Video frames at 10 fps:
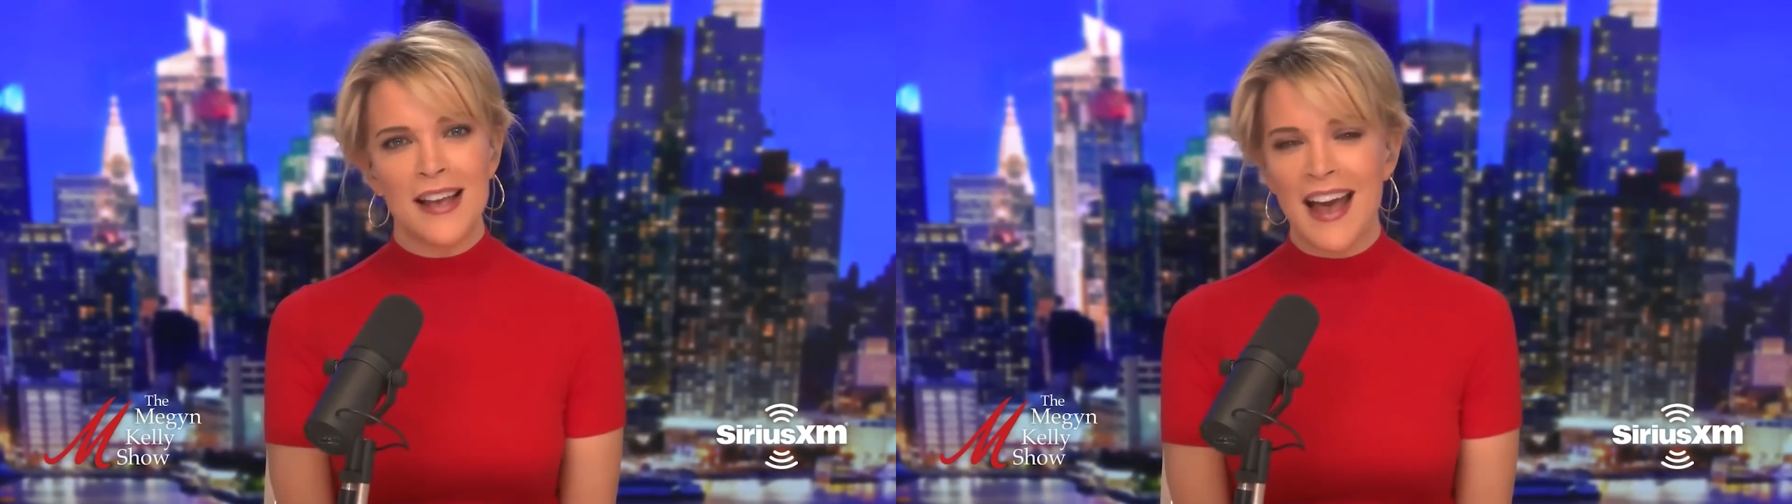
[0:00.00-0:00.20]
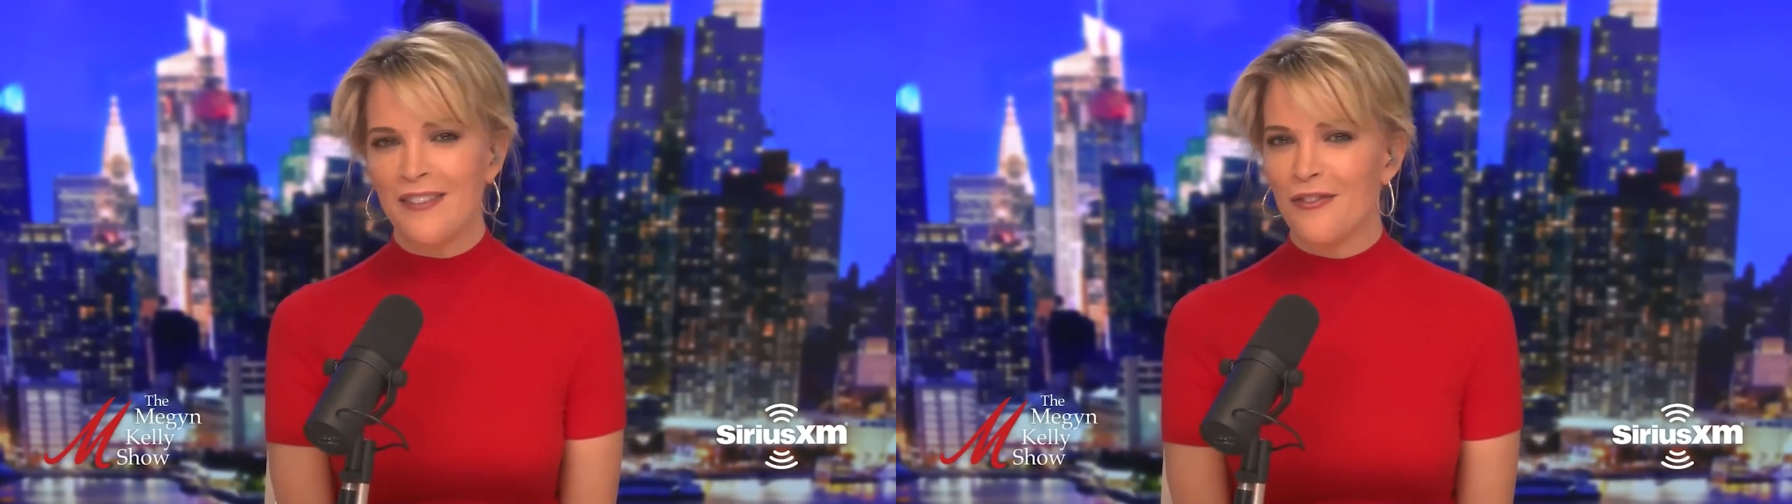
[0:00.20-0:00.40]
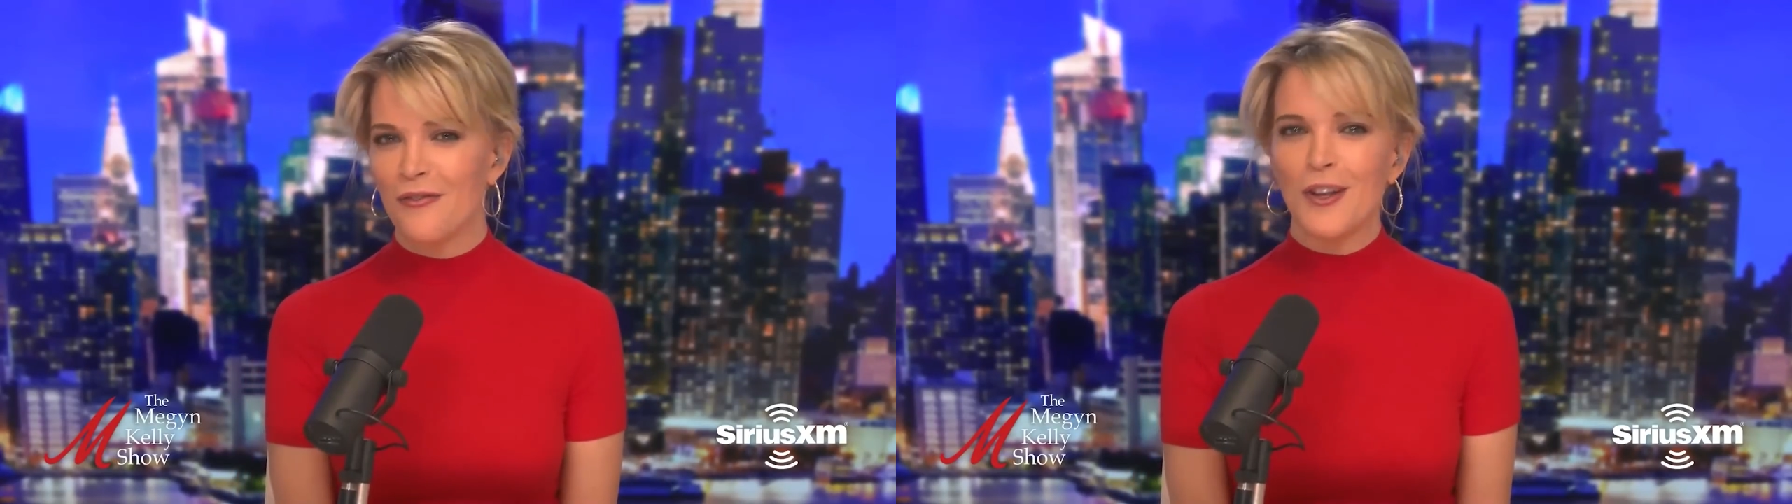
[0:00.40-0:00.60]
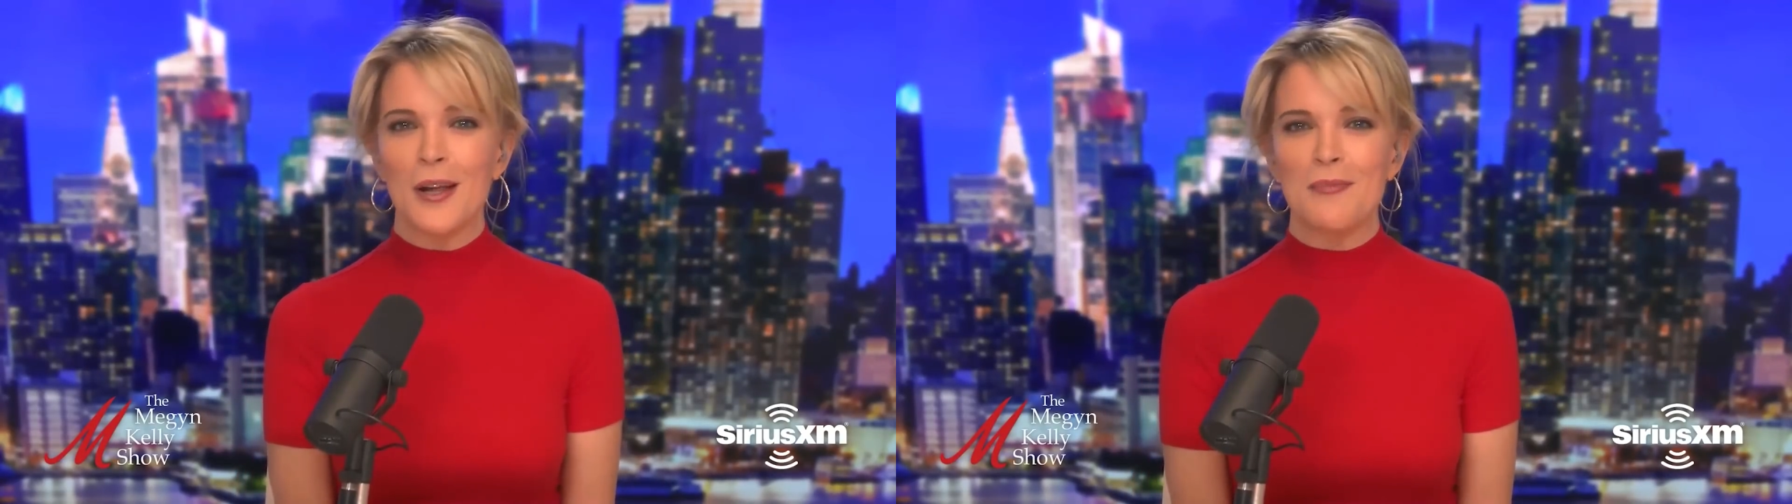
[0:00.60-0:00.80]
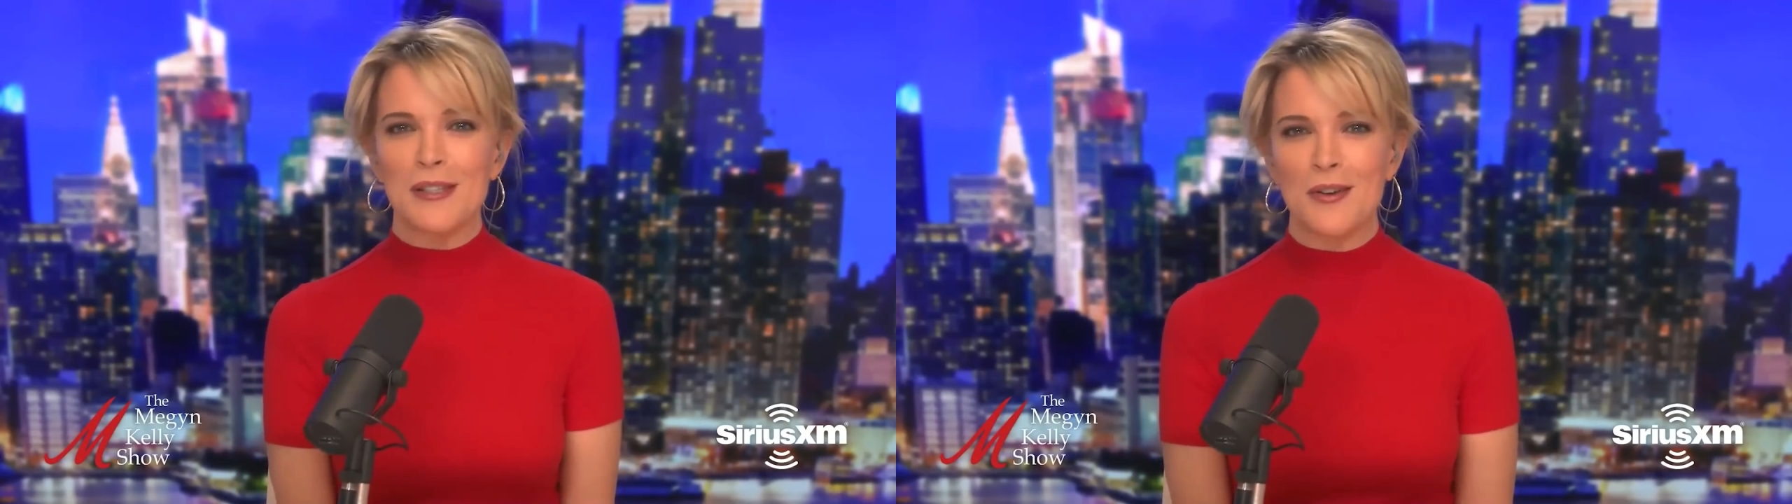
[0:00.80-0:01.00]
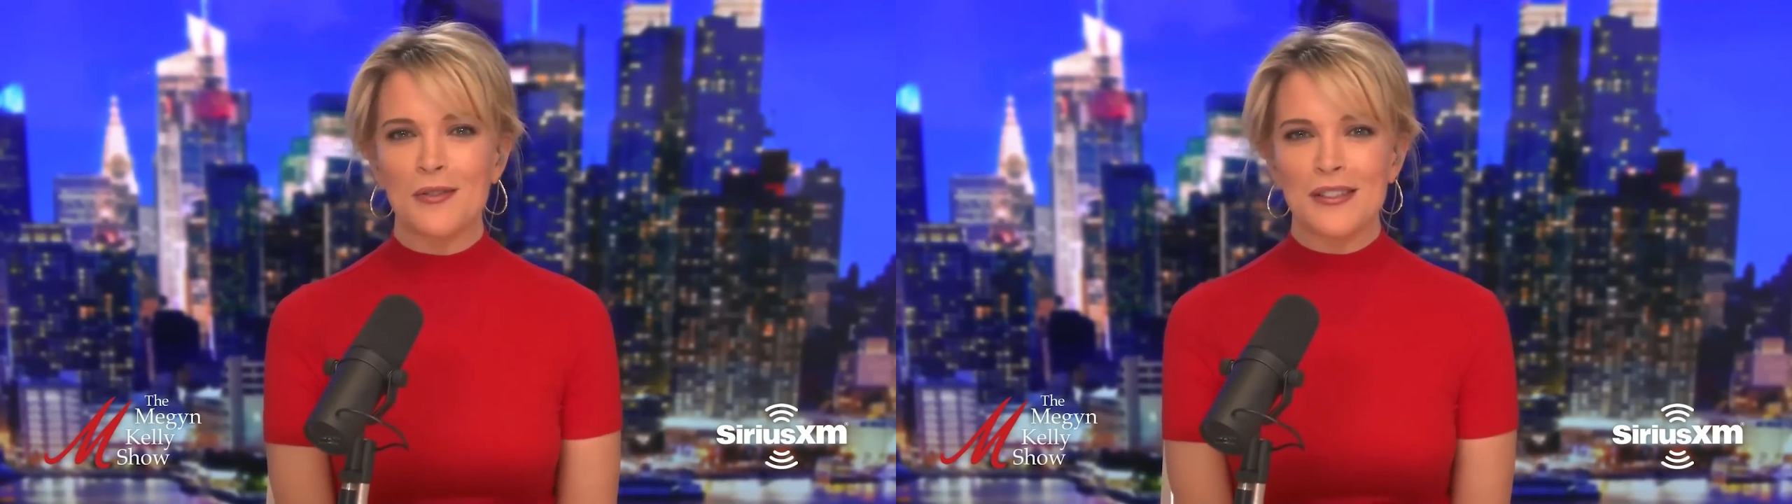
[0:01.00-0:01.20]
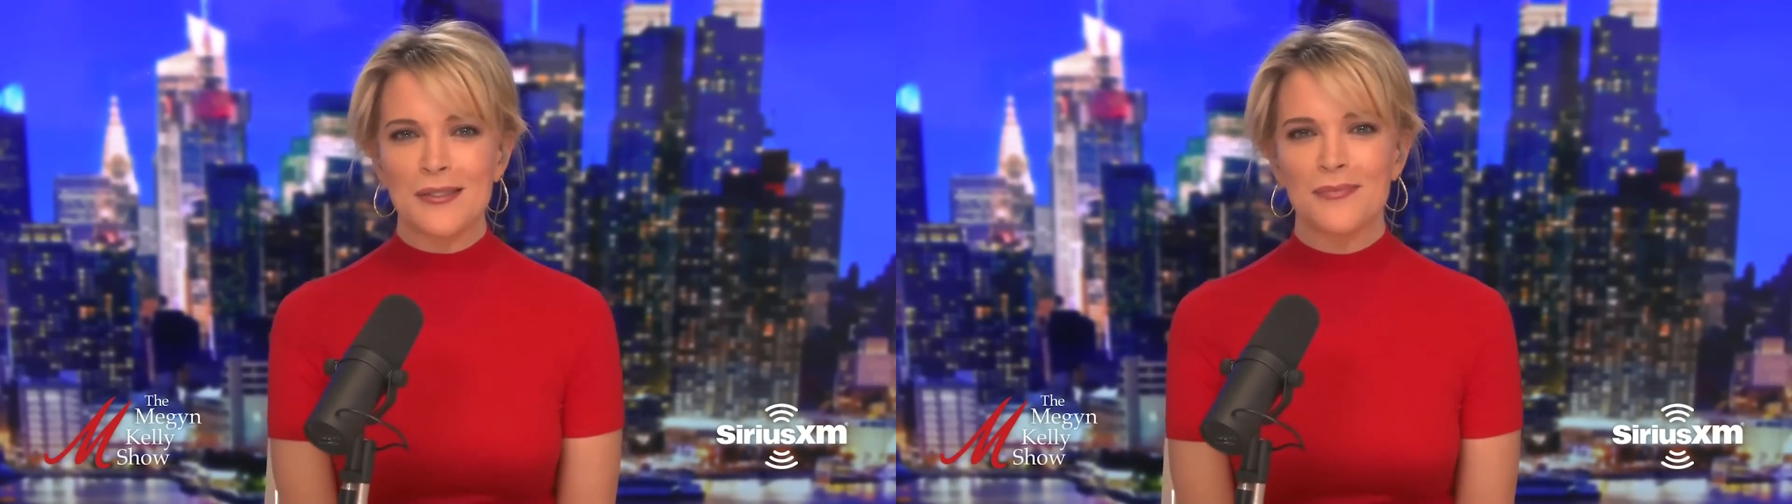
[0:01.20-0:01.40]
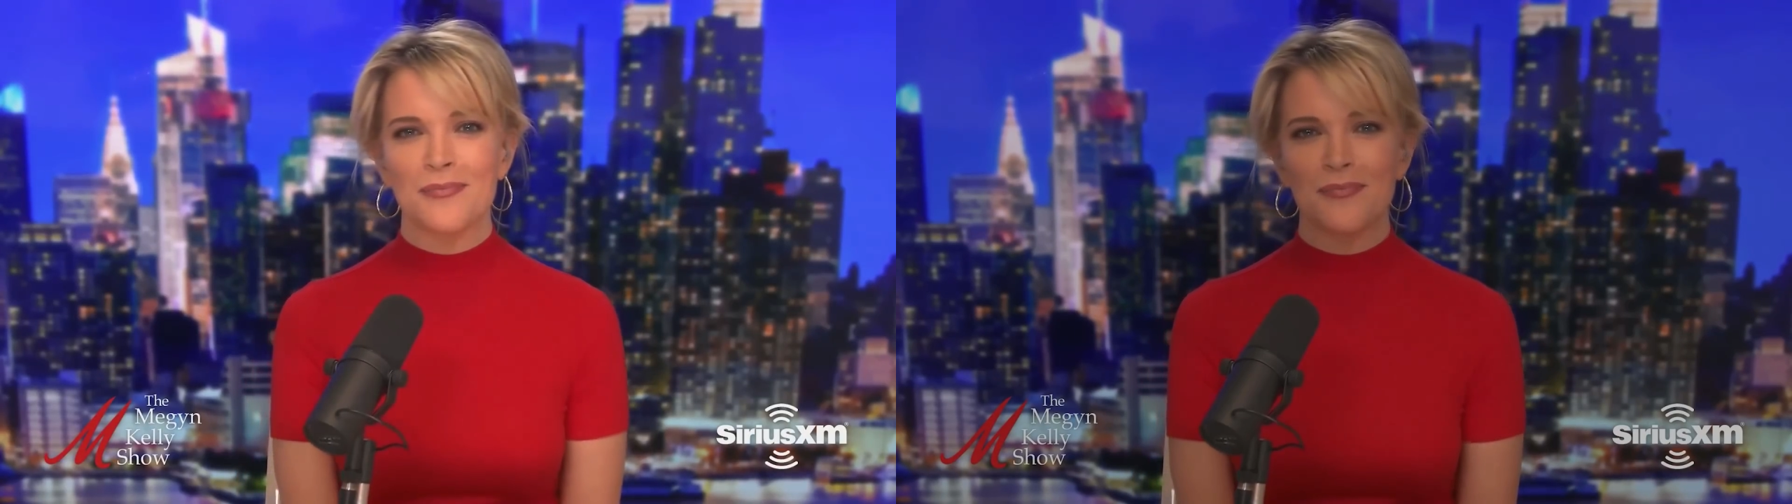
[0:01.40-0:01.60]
and full episodes.